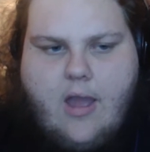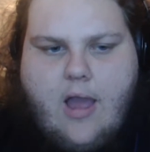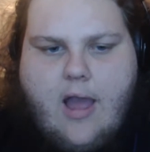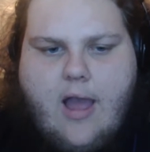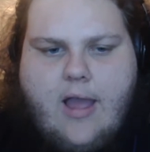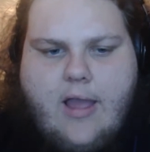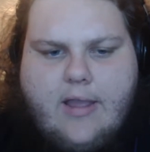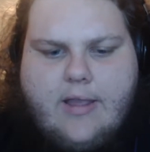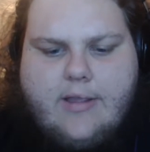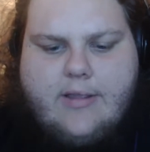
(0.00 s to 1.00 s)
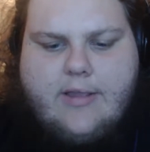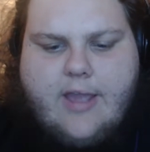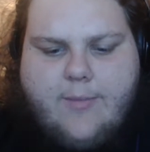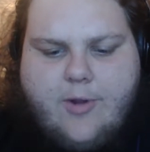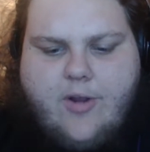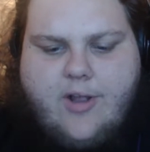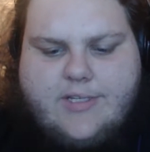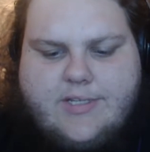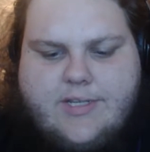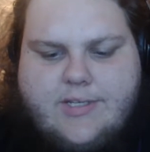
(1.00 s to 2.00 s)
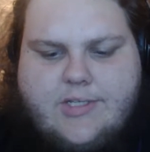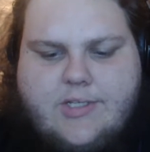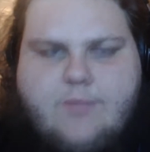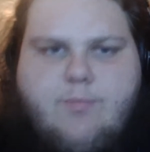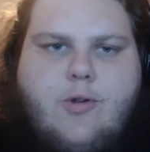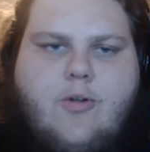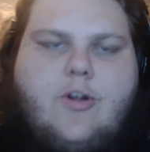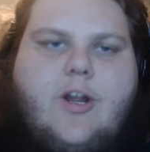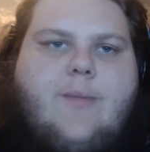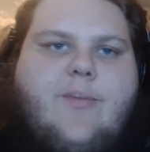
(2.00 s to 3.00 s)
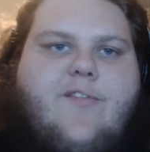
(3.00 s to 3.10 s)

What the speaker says: I came across this program,